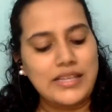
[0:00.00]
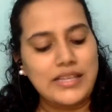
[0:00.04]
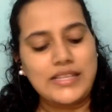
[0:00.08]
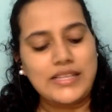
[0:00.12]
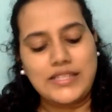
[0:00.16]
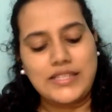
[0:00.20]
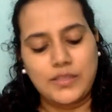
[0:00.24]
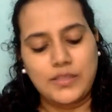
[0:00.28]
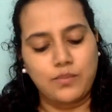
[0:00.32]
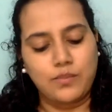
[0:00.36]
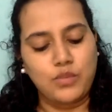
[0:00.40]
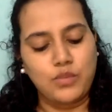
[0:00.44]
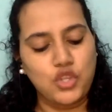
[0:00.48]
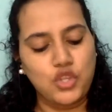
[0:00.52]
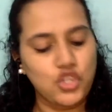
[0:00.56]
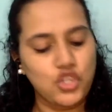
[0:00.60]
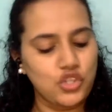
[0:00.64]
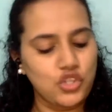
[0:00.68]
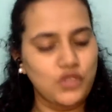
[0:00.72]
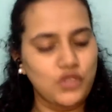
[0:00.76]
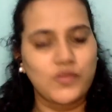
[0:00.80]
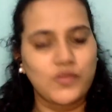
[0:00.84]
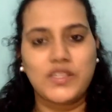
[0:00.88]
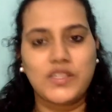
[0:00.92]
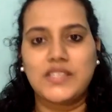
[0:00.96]

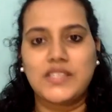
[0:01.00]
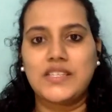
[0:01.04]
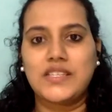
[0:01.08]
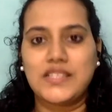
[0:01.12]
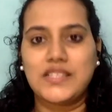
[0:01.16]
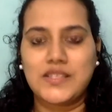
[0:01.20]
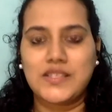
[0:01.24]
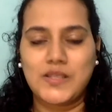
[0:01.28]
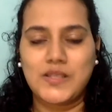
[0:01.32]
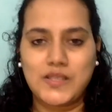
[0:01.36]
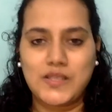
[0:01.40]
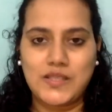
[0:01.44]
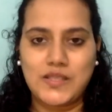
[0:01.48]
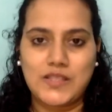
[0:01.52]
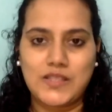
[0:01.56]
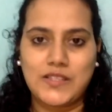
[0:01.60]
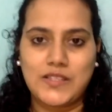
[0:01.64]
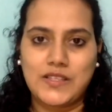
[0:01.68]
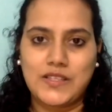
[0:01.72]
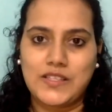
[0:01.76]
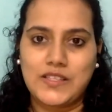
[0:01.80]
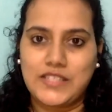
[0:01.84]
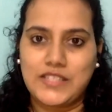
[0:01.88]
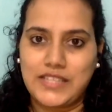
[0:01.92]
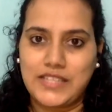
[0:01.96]
Submission of this is
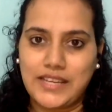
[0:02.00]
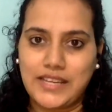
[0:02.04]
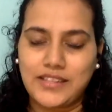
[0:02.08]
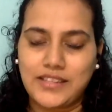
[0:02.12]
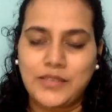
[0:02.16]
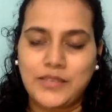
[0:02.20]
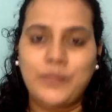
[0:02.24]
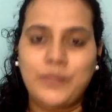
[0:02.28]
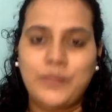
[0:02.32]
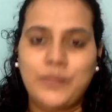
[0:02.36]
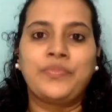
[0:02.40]
this date.